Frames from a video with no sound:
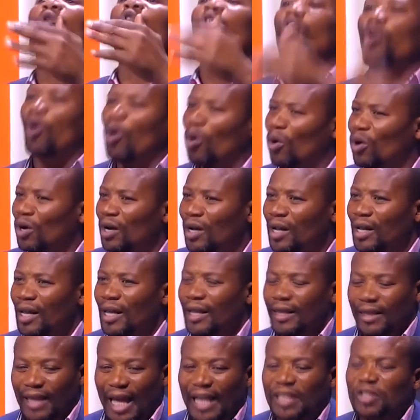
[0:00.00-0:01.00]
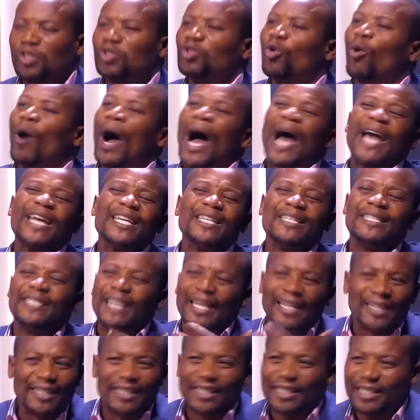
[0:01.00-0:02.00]
know that's your
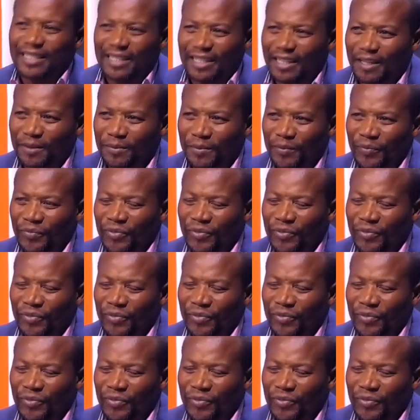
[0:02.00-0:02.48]
identity.